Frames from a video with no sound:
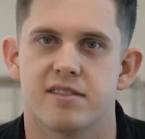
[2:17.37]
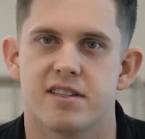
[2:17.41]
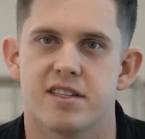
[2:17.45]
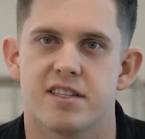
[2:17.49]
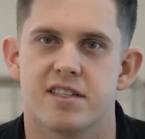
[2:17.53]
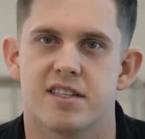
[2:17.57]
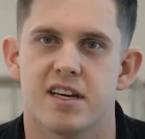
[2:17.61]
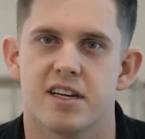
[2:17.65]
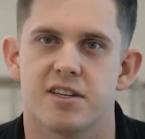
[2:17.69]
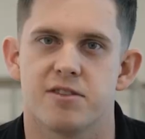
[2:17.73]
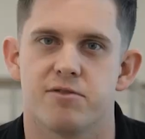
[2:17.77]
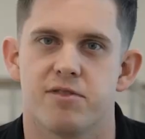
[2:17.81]

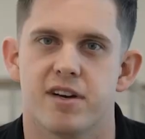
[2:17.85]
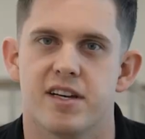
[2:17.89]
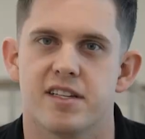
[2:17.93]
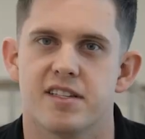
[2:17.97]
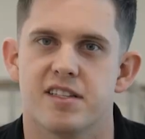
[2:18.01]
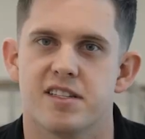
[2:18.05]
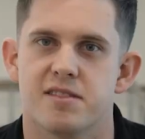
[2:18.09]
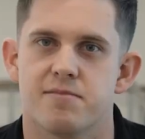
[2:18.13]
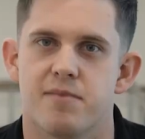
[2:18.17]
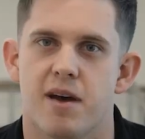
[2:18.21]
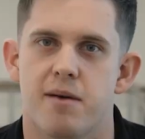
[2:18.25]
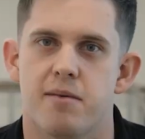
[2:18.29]
Such
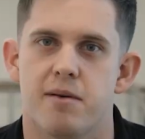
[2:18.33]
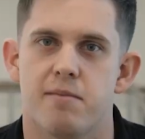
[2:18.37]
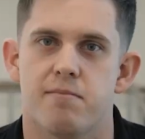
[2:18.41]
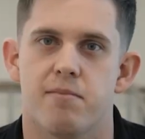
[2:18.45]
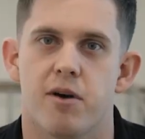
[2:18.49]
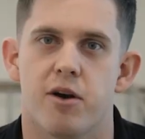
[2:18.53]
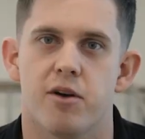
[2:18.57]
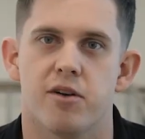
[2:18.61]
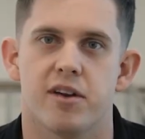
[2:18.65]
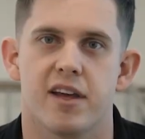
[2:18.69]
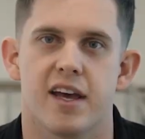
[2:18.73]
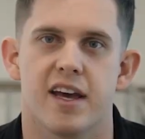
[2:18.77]
reasons may be
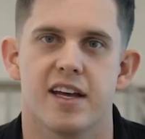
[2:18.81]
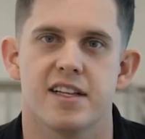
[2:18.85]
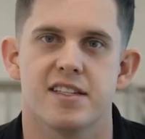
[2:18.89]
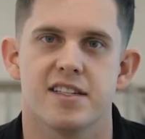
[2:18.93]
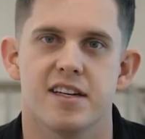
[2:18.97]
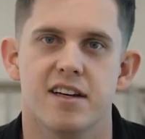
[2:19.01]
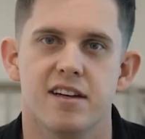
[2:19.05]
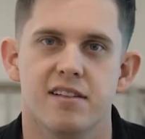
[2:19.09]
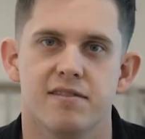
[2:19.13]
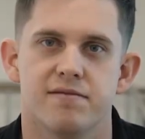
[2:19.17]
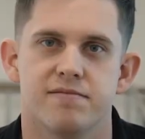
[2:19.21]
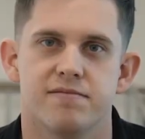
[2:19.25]
bone
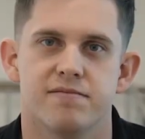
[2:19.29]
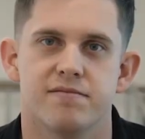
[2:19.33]
cancer,